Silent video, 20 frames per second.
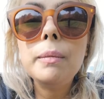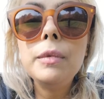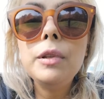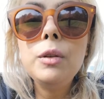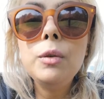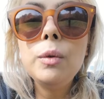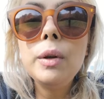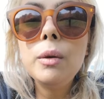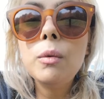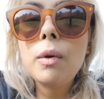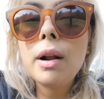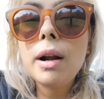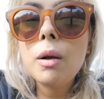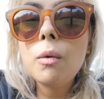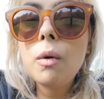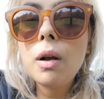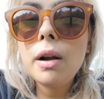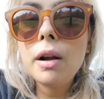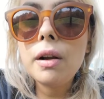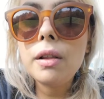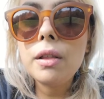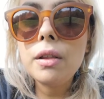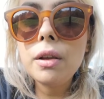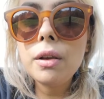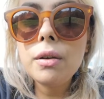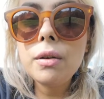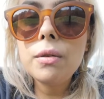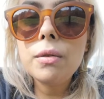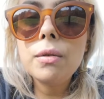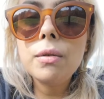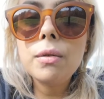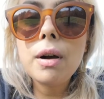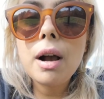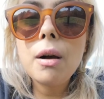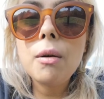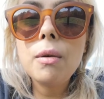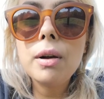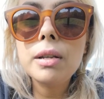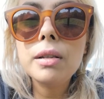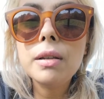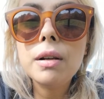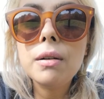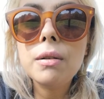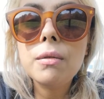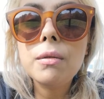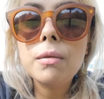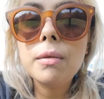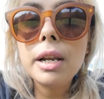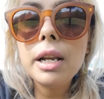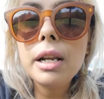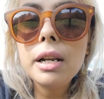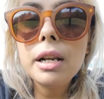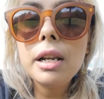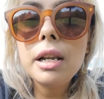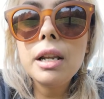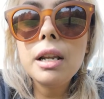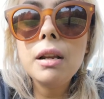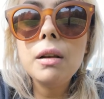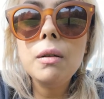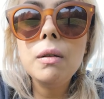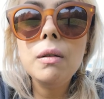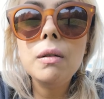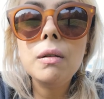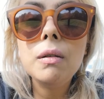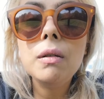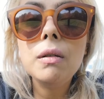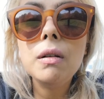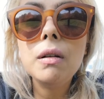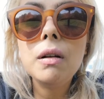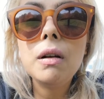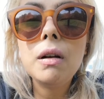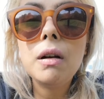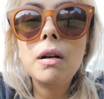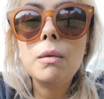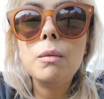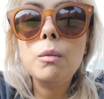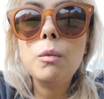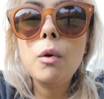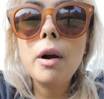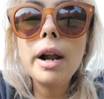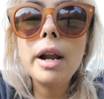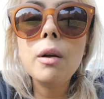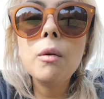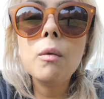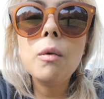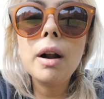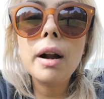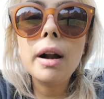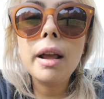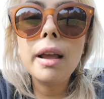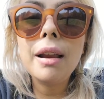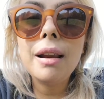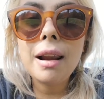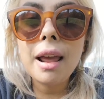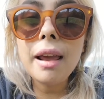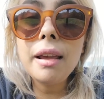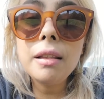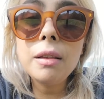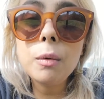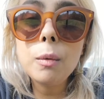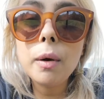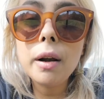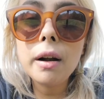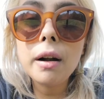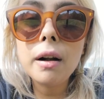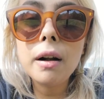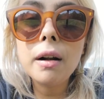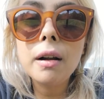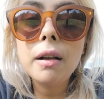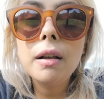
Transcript: doing what I wanted to do. I wasn't really wearing what I like to wear.